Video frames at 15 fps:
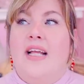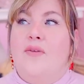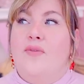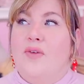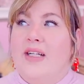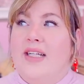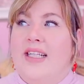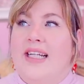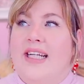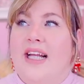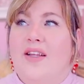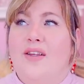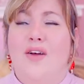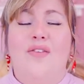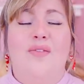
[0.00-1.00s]
Really,
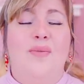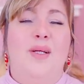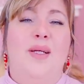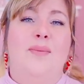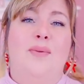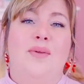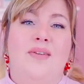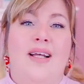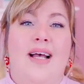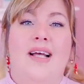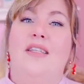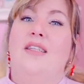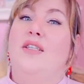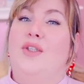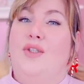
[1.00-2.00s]
a lot of people
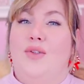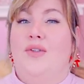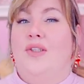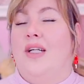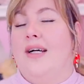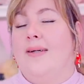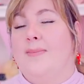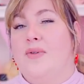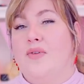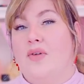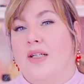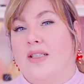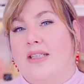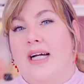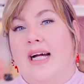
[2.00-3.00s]
kind of judge
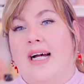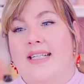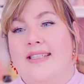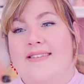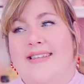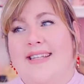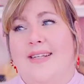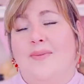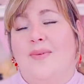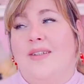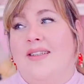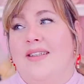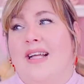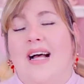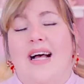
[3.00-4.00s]
abstract art and say,
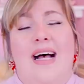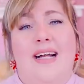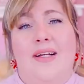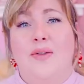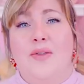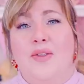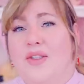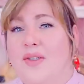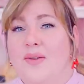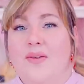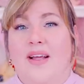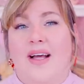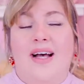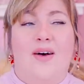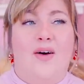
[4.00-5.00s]
well, I could do
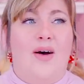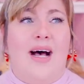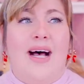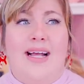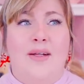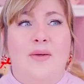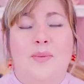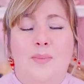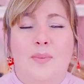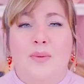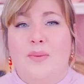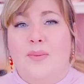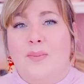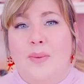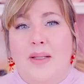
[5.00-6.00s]
that, or I could
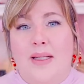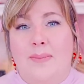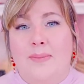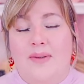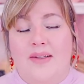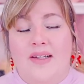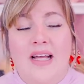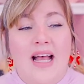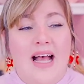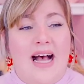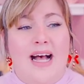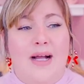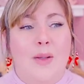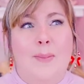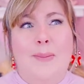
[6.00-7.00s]
put
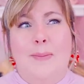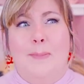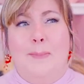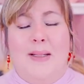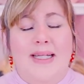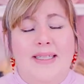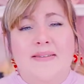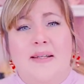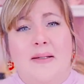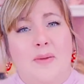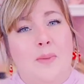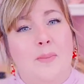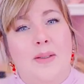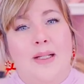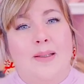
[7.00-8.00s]
paint down
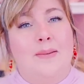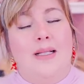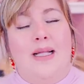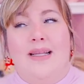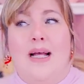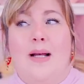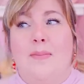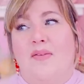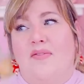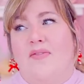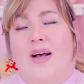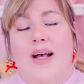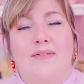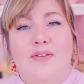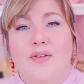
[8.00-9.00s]
on paper like that, my
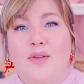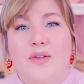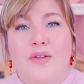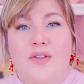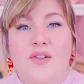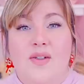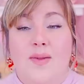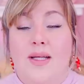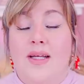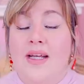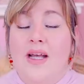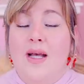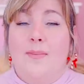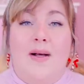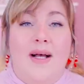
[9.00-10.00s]
five-year-old could do it.
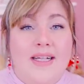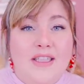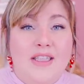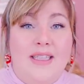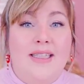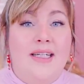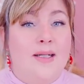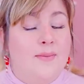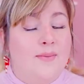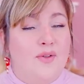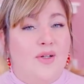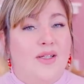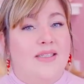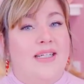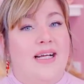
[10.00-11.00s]
But actually,
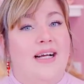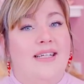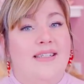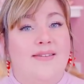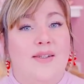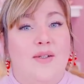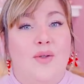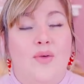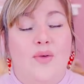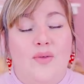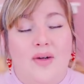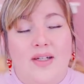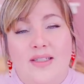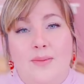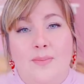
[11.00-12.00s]
abstract art is
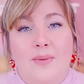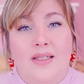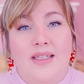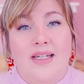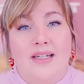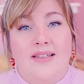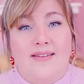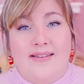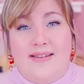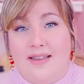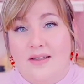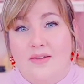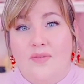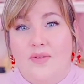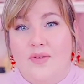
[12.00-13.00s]
incredibly
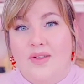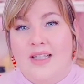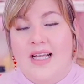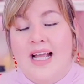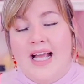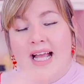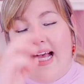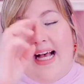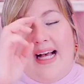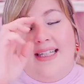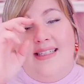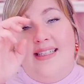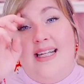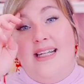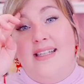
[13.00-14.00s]
skillful
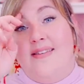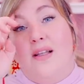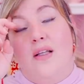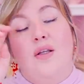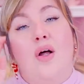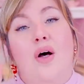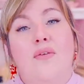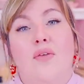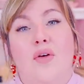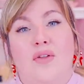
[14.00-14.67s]
and takes a lot of